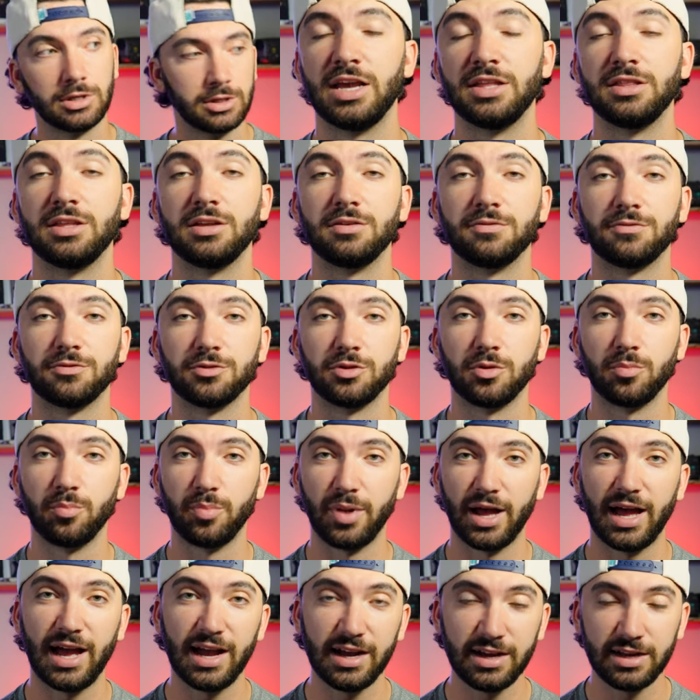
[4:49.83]
And then for the
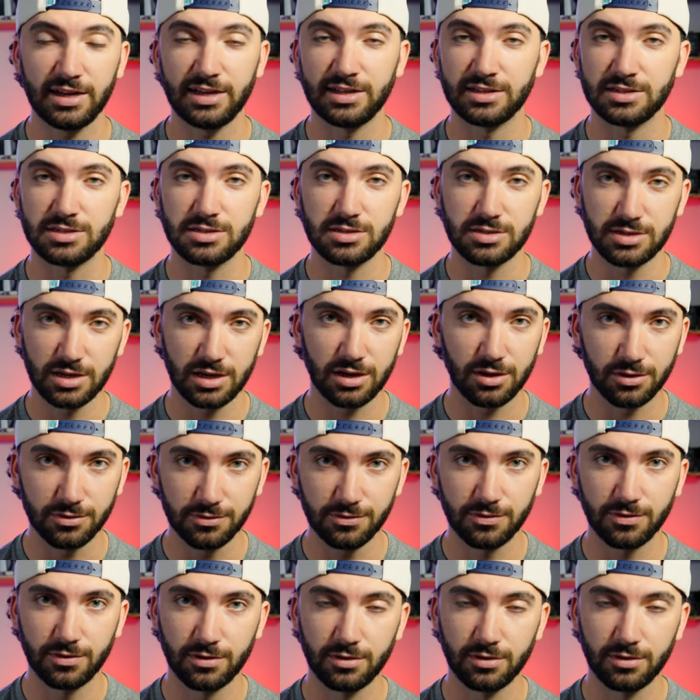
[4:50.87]
bag itself,